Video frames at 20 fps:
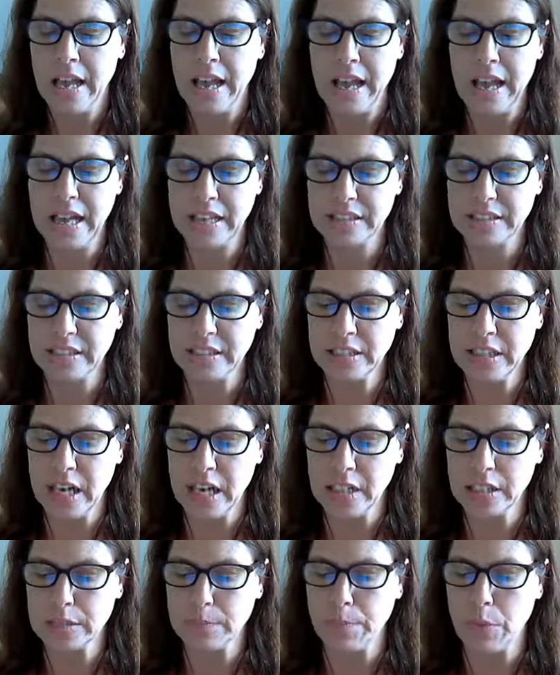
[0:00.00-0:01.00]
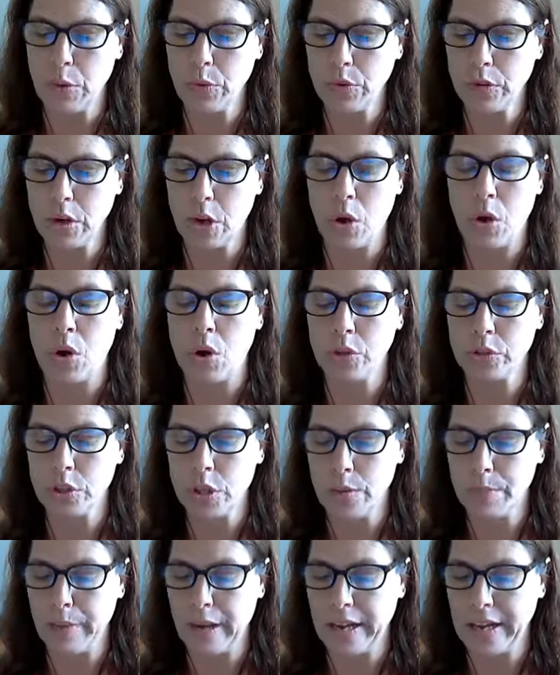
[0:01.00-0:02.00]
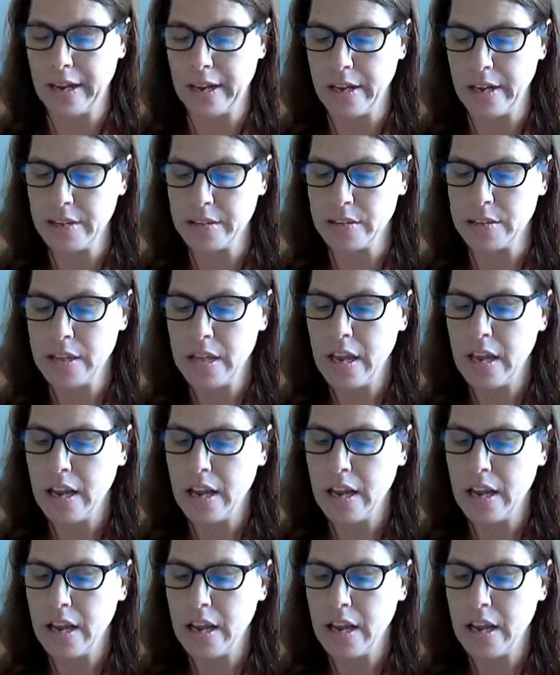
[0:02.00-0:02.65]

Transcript: Has he not spoken also by us?